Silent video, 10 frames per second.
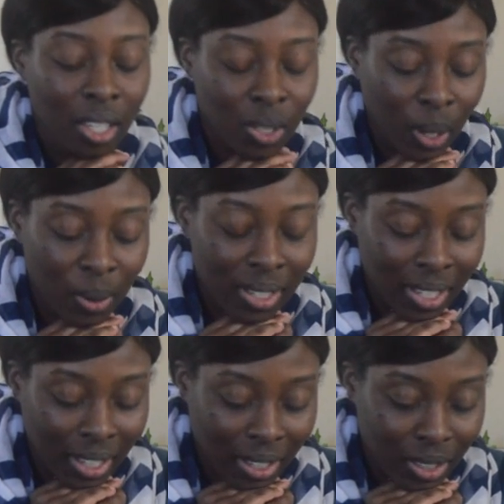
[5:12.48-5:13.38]
So I would
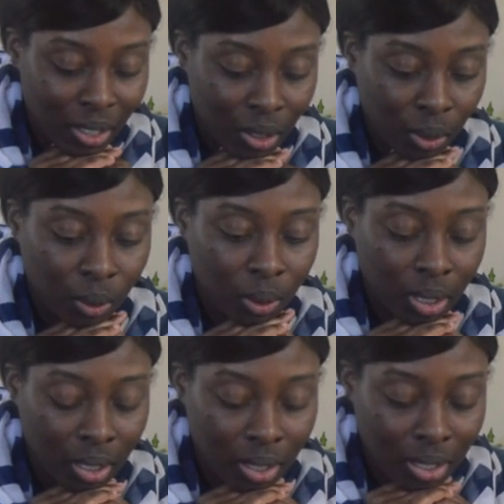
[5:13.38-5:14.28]
say that to you.
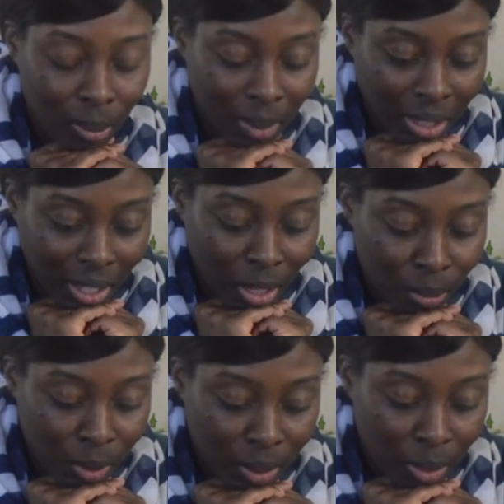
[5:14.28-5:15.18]
That's something that
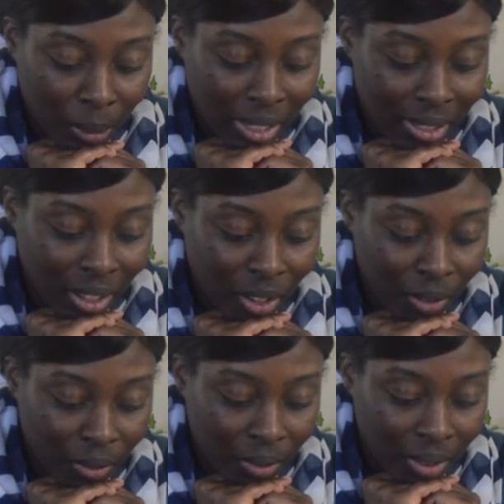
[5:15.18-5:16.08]
I'm learning
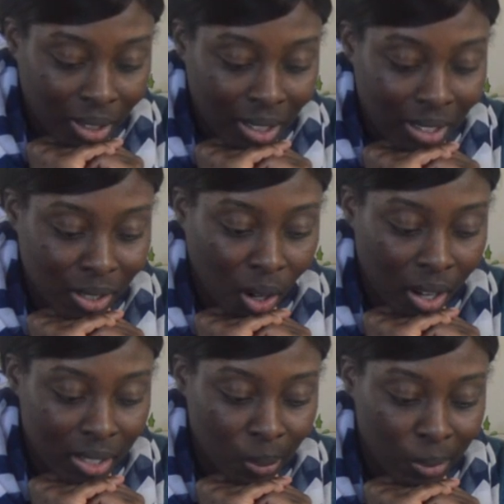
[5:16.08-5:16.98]
myself. It's
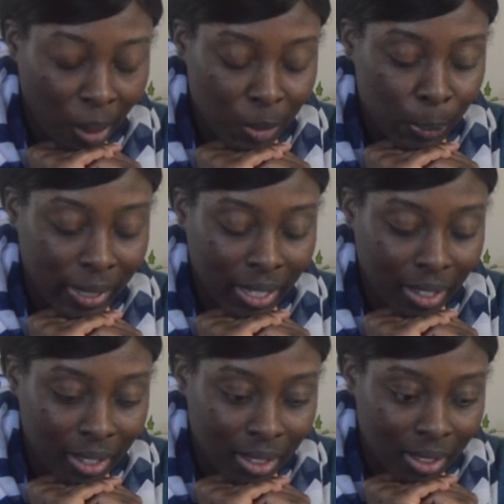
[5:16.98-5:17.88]
hard sometimes
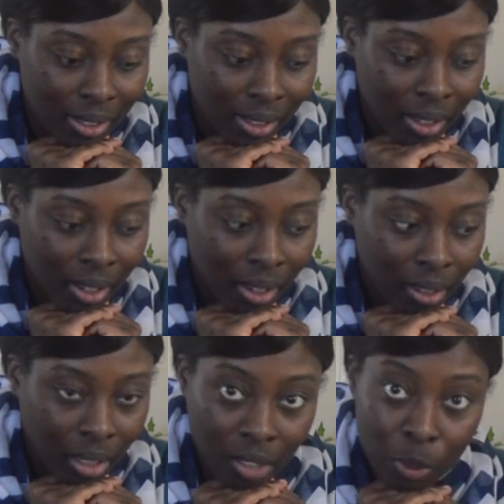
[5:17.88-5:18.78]
because
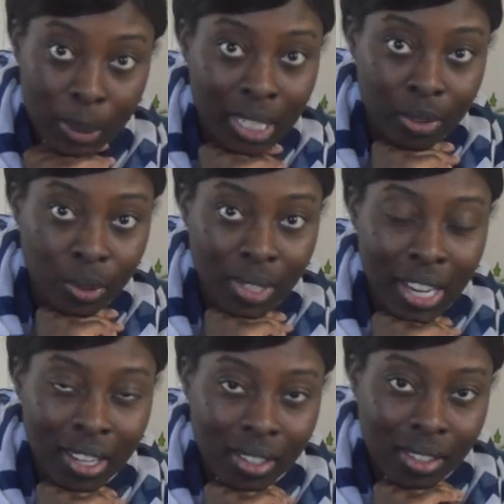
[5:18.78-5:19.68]
not everybody
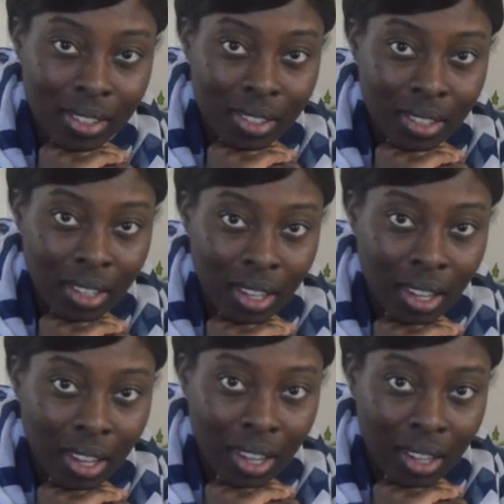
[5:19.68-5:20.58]
understands,
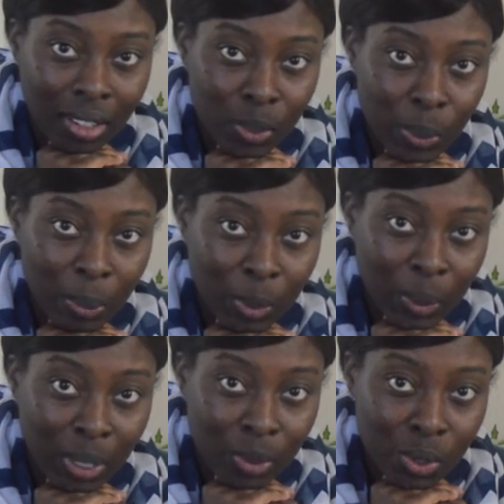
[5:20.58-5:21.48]
and people
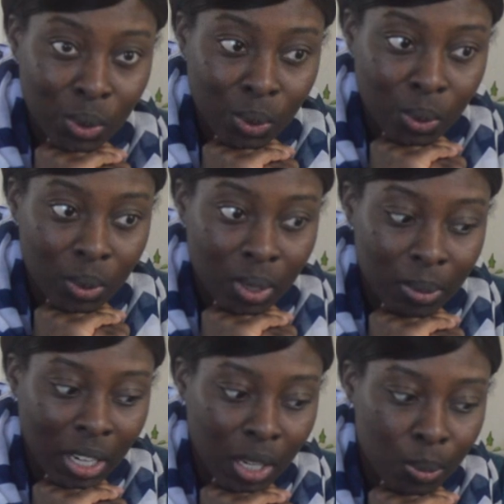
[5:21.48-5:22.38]
around you
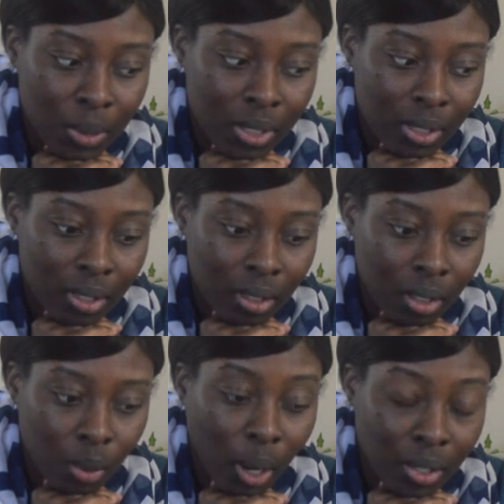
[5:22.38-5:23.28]
sometimes
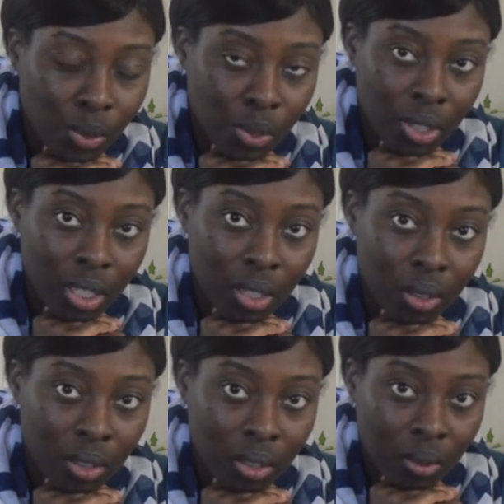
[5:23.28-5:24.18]

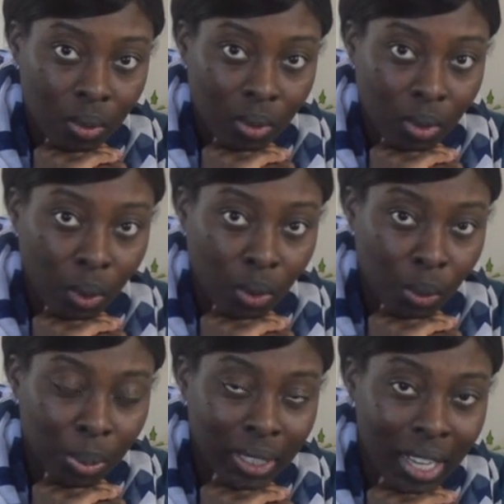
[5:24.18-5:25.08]
question,
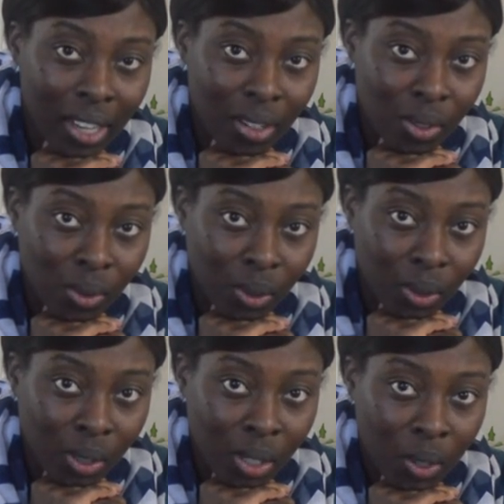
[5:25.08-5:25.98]
your plans
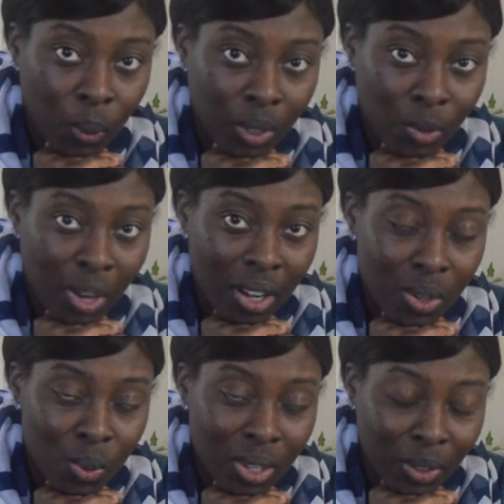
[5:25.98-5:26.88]
or what you're trying to
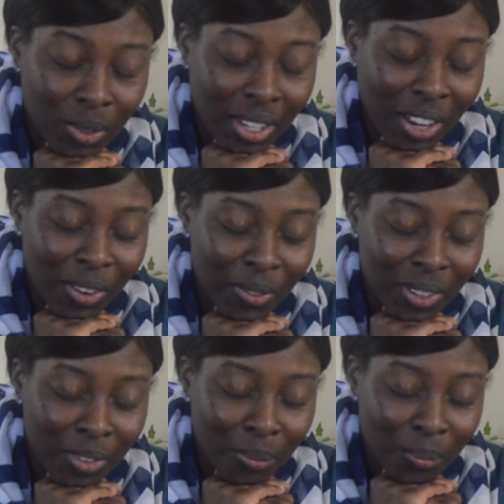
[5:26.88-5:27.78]
do with yourself,
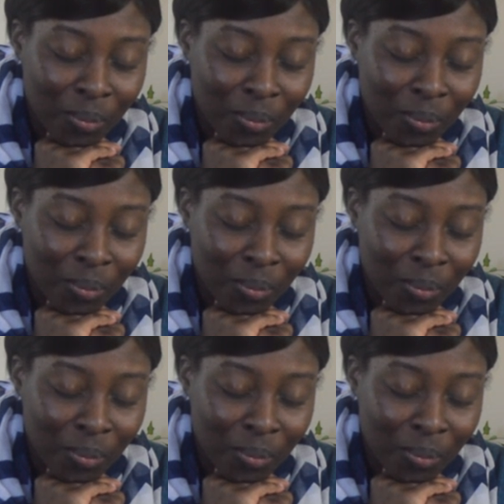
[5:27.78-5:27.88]
and